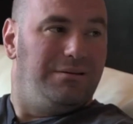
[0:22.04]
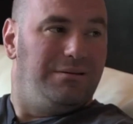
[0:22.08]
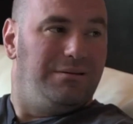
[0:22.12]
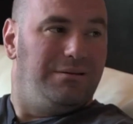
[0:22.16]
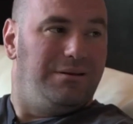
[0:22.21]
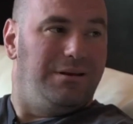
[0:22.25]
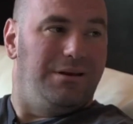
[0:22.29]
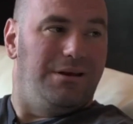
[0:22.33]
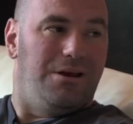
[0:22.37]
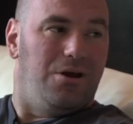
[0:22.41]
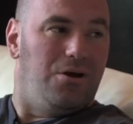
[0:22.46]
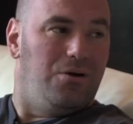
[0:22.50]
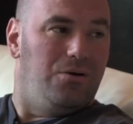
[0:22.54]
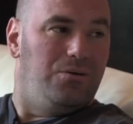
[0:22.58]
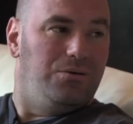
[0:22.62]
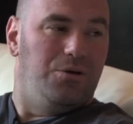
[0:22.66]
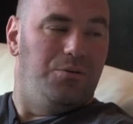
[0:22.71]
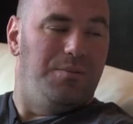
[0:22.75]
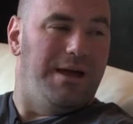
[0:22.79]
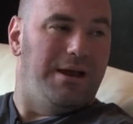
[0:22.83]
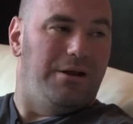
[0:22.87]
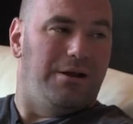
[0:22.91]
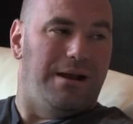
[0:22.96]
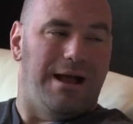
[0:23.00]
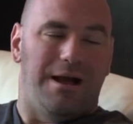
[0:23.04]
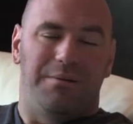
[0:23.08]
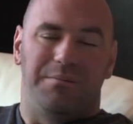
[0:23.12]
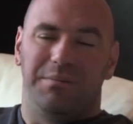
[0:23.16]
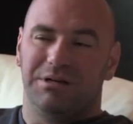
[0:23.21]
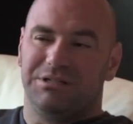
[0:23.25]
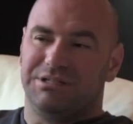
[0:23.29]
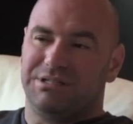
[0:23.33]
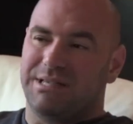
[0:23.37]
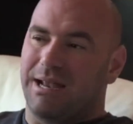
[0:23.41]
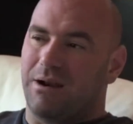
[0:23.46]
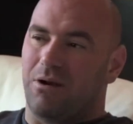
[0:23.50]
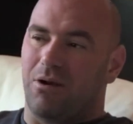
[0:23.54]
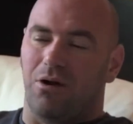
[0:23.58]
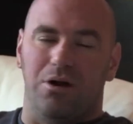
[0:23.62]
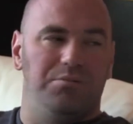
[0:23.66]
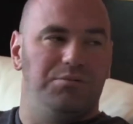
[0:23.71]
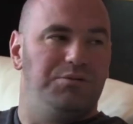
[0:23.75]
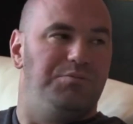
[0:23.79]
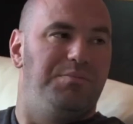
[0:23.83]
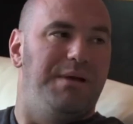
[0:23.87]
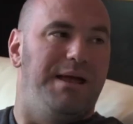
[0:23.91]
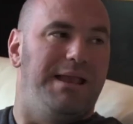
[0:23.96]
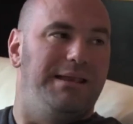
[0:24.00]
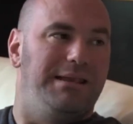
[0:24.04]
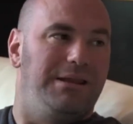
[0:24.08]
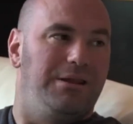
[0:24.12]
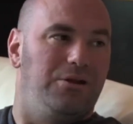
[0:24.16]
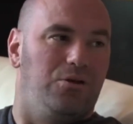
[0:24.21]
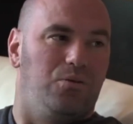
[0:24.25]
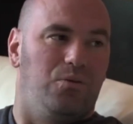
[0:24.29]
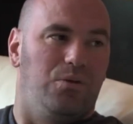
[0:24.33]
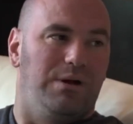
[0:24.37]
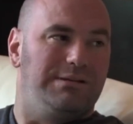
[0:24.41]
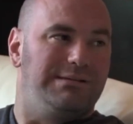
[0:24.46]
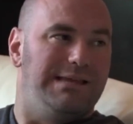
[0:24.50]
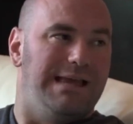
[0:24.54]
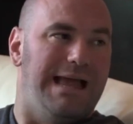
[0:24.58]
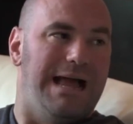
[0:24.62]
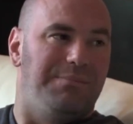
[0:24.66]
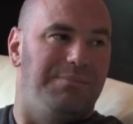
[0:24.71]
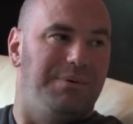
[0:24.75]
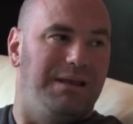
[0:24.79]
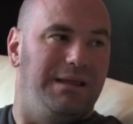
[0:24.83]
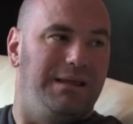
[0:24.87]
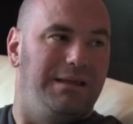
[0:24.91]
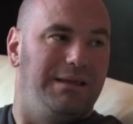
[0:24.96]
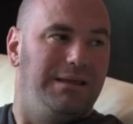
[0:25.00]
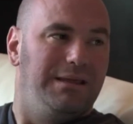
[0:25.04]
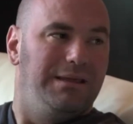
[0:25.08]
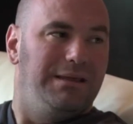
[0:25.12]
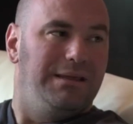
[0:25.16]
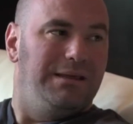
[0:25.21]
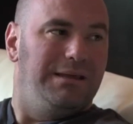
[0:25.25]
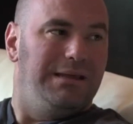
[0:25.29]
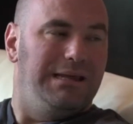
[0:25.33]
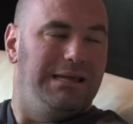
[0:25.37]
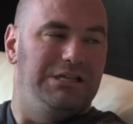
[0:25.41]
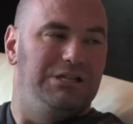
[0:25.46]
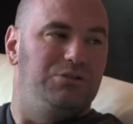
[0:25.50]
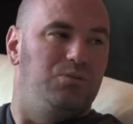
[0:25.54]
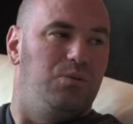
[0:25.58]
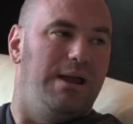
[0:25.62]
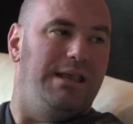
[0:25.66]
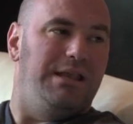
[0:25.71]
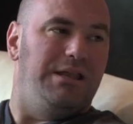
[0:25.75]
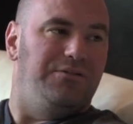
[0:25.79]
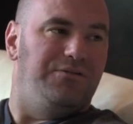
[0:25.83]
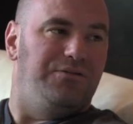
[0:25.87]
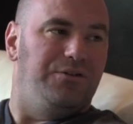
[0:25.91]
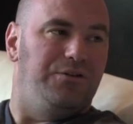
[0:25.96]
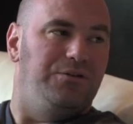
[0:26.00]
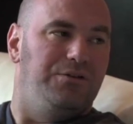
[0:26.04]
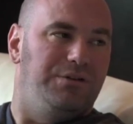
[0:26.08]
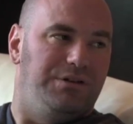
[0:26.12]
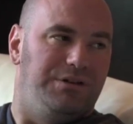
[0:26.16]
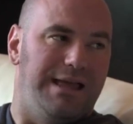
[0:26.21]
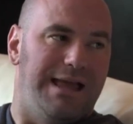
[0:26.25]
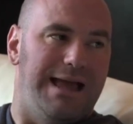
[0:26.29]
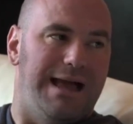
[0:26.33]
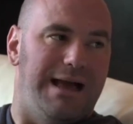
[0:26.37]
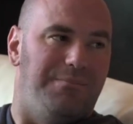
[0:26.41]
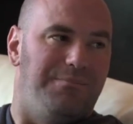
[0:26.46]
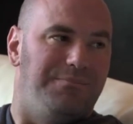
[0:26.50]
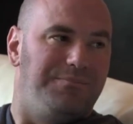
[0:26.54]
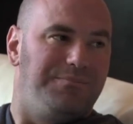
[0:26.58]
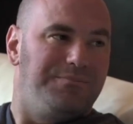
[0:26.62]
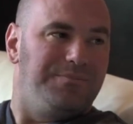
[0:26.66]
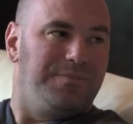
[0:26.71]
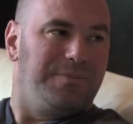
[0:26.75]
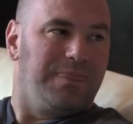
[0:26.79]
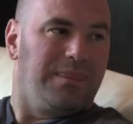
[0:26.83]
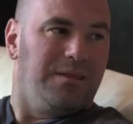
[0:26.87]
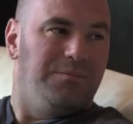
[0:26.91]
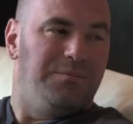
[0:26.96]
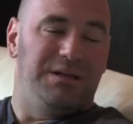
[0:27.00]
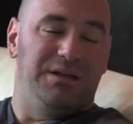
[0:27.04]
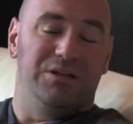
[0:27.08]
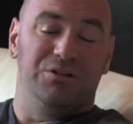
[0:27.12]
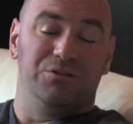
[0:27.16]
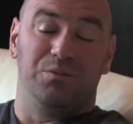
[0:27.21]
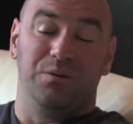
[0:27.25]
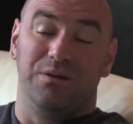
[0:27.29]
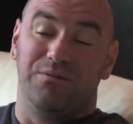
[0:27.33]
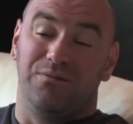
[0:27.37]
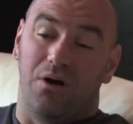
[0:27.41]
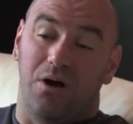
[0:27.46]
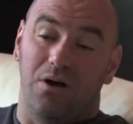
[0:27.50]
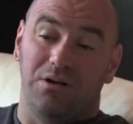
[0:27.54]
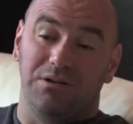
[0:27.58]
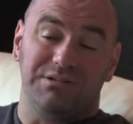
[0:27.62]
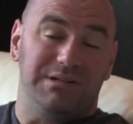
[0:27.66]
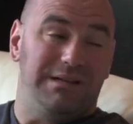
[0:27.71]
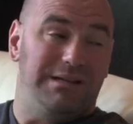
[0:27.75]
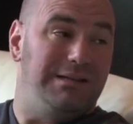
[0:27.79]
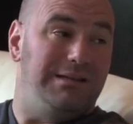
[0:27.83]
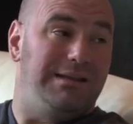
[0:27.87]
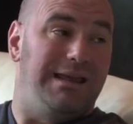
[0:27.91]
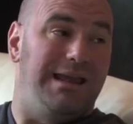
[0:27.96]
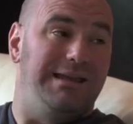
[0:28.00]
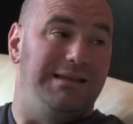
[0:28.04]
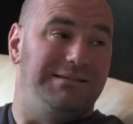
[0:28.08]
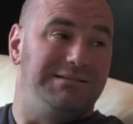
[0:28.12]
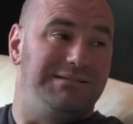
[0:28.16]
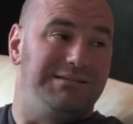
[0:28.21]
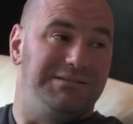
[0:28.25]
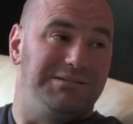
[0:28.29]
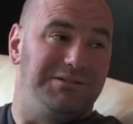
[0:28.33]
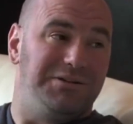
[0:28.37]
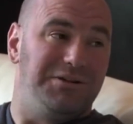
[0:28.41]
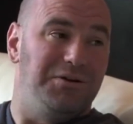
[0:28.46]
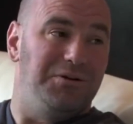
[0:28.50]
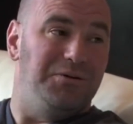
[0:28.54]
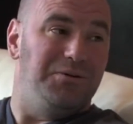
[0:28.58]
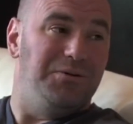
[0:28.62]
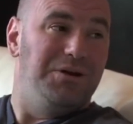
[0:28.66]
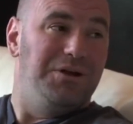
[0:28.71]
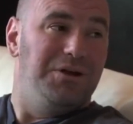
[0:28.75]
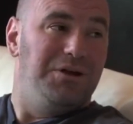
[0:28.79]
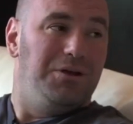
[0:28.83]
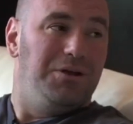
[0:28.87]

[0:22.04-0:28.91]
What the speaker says: You know? No matter how much that arm's bending or what's happening, he's waiting for you to tap. Because we've all seen cases, too.